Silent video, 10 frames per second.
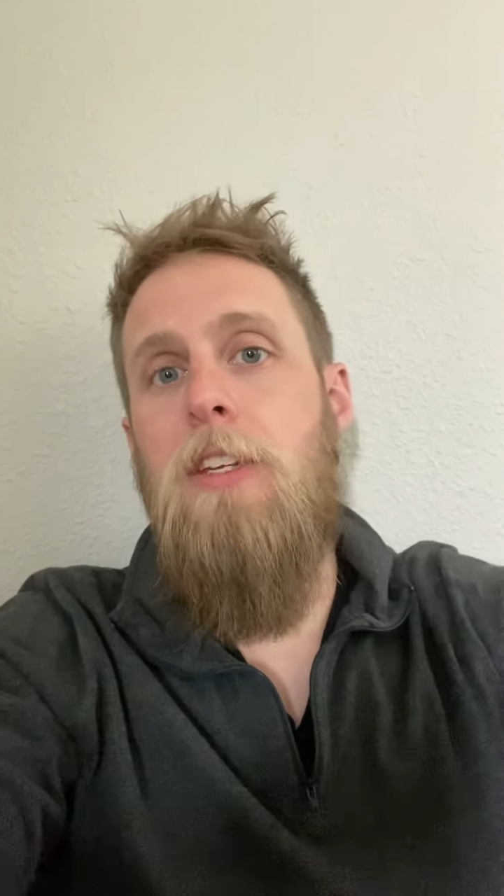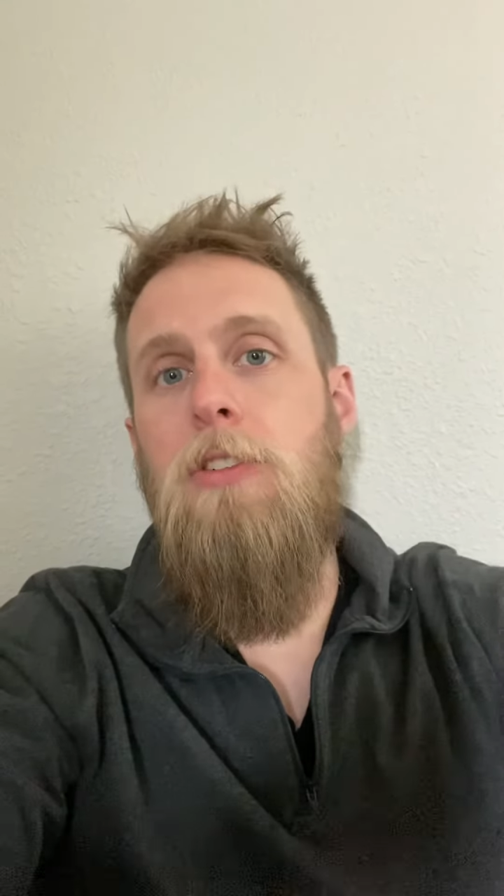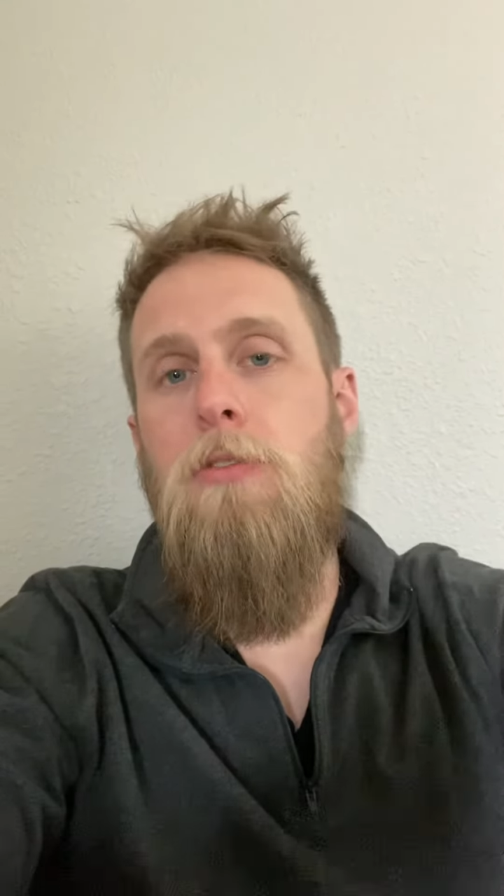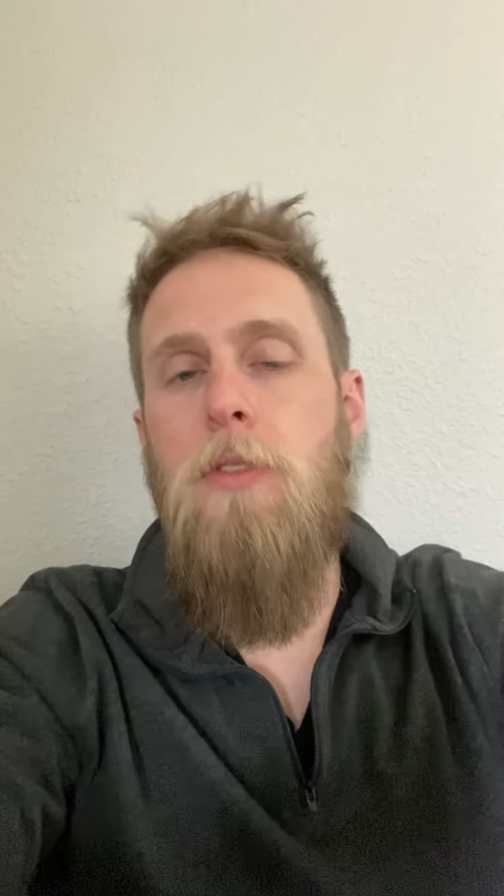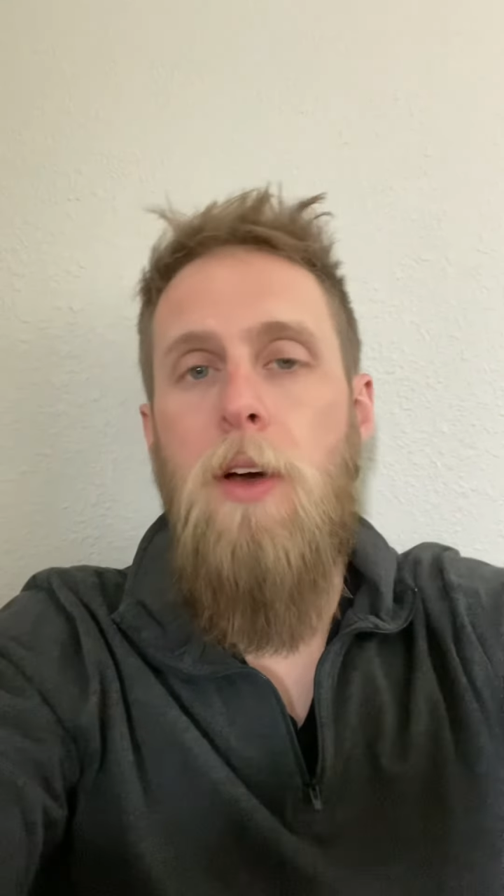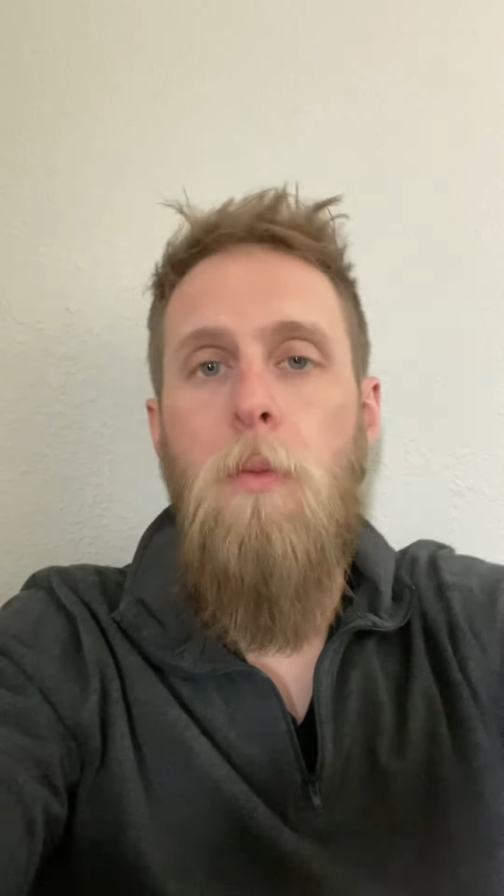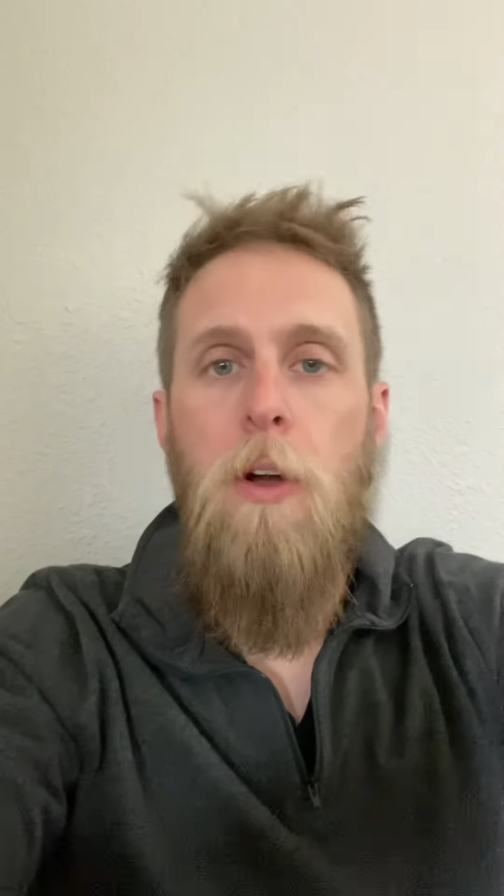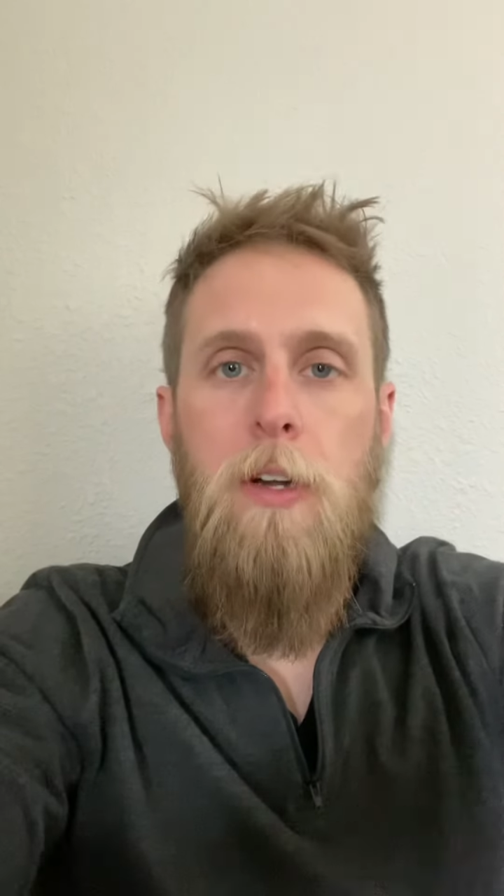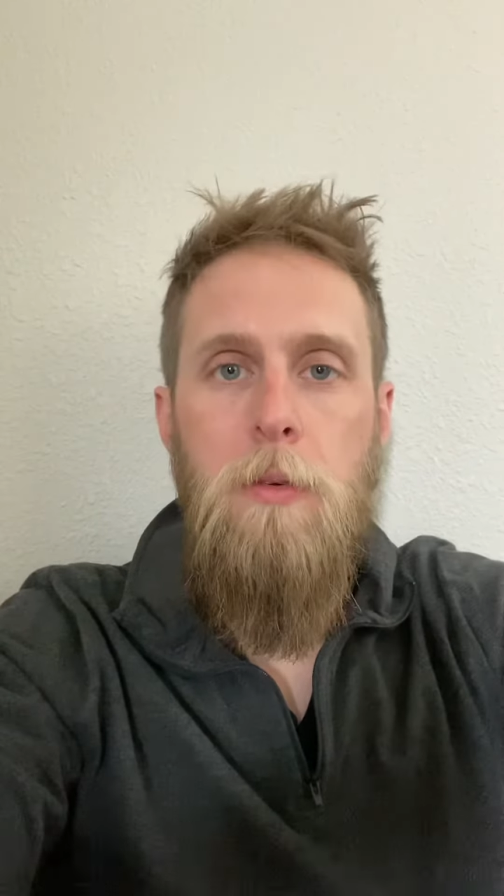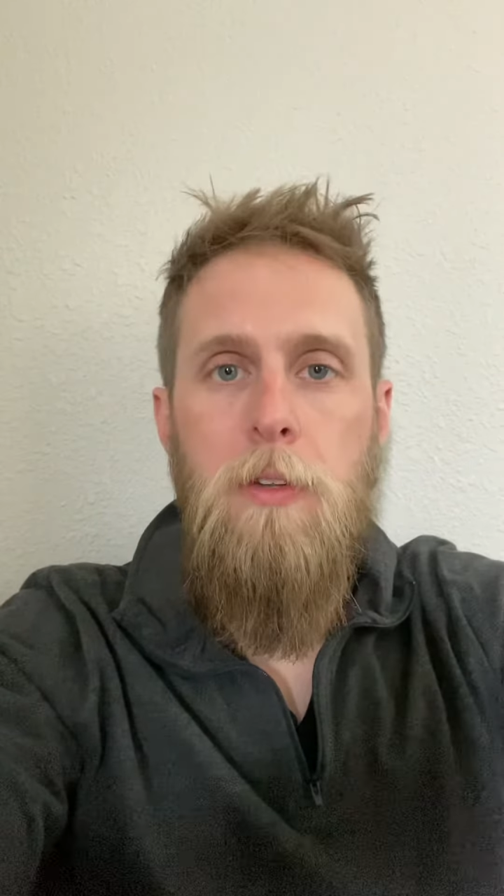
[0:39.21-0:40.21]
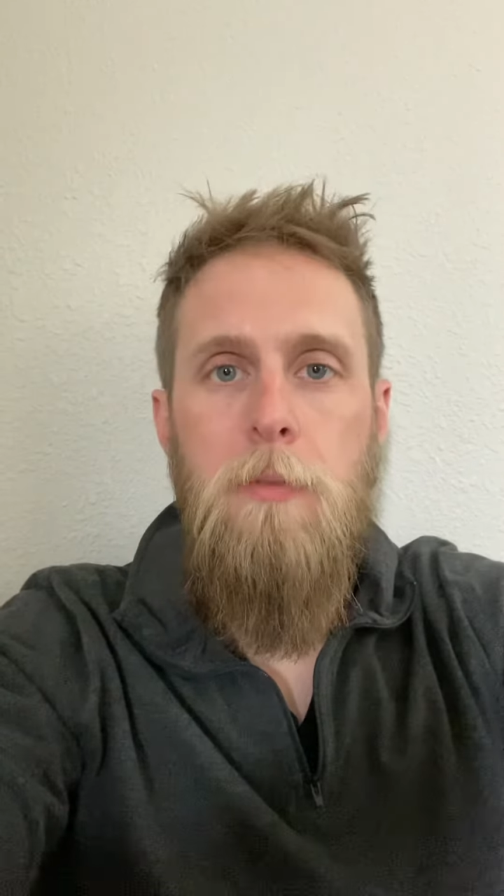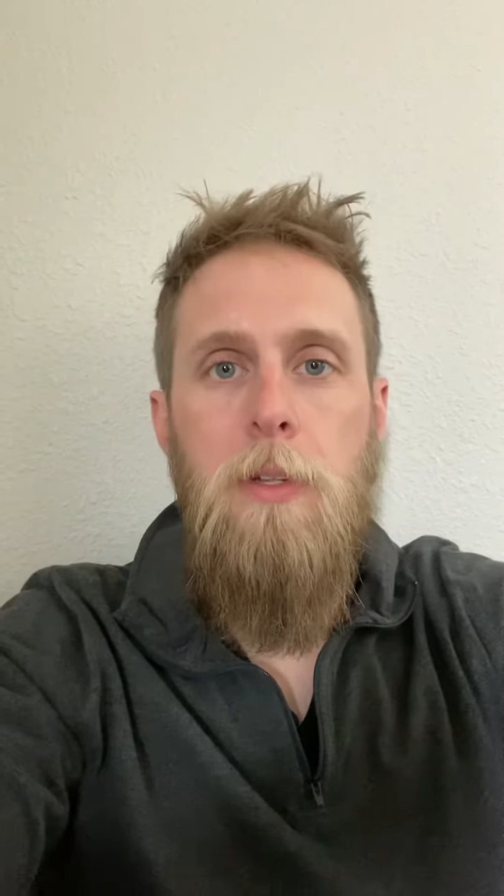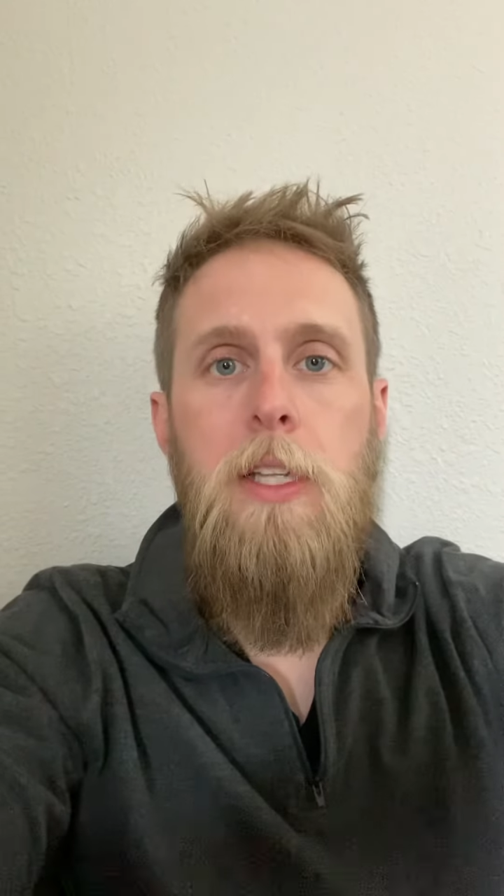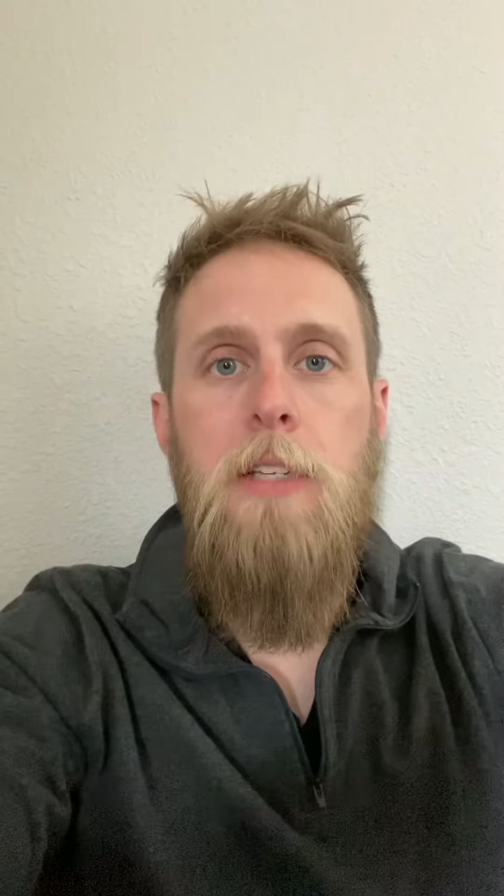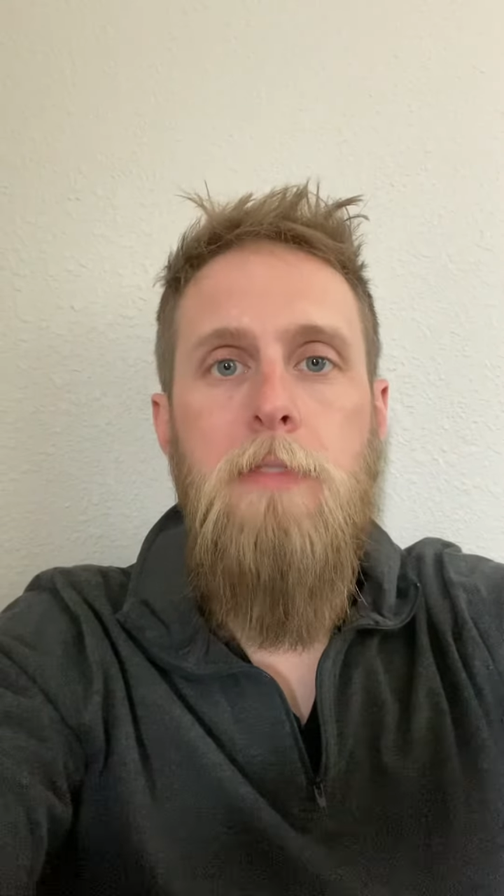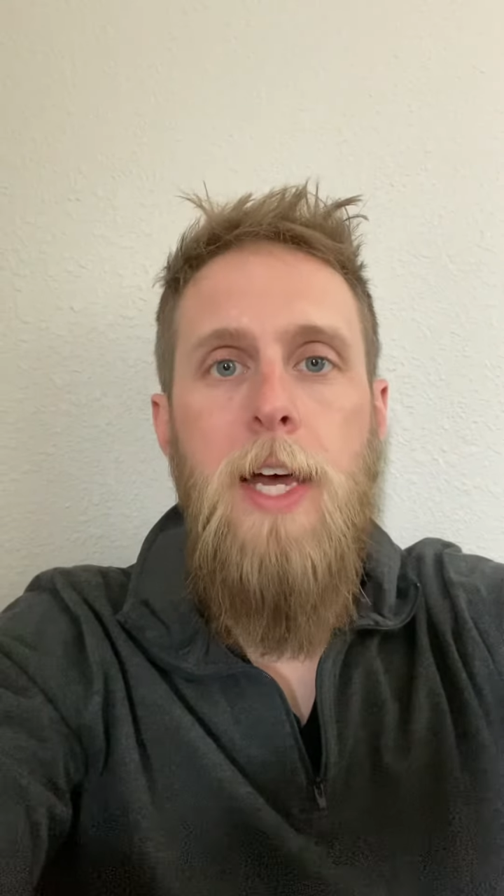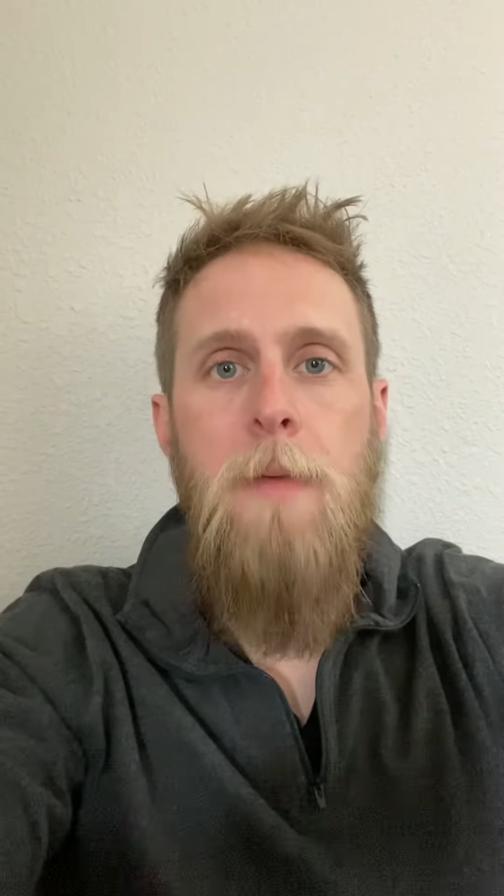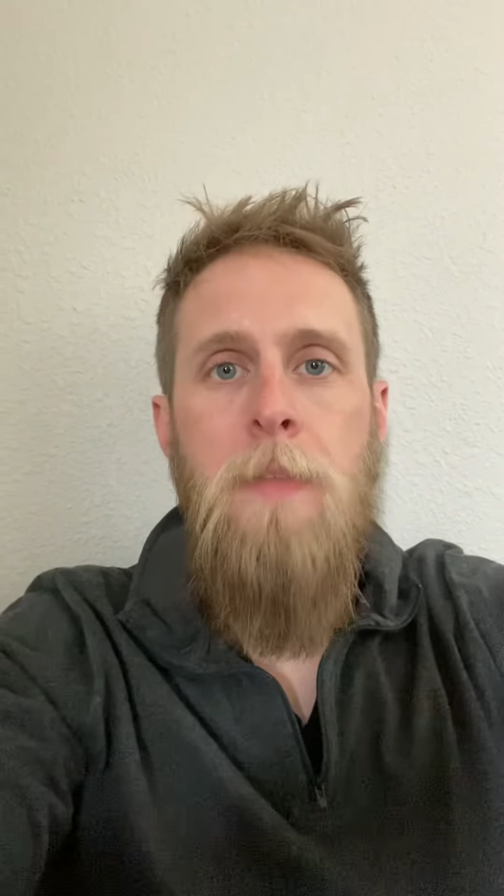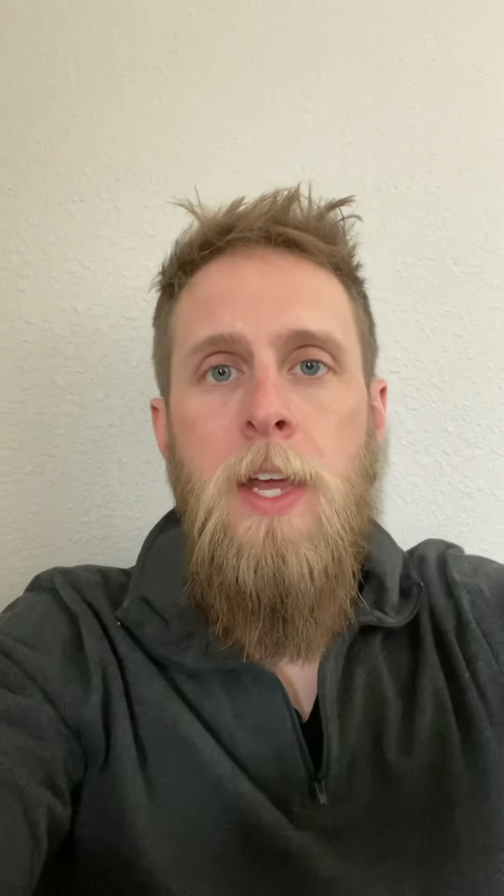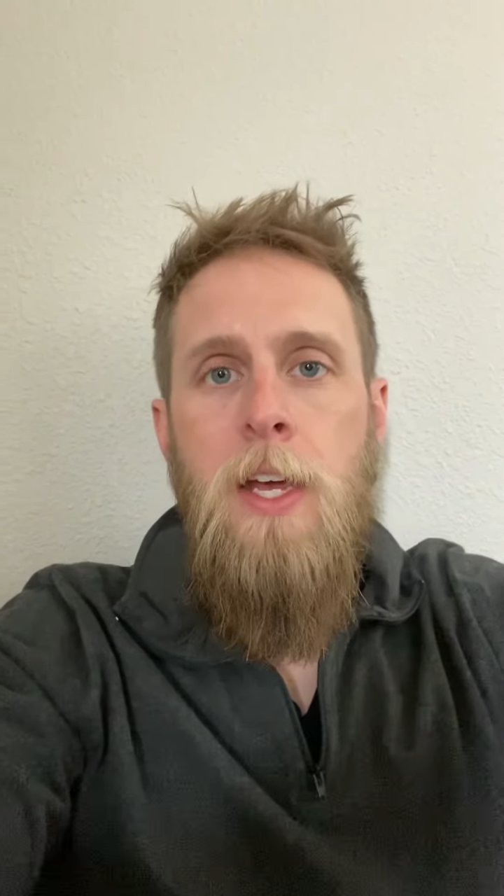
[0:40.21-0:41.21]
to you through that word. I really believe that.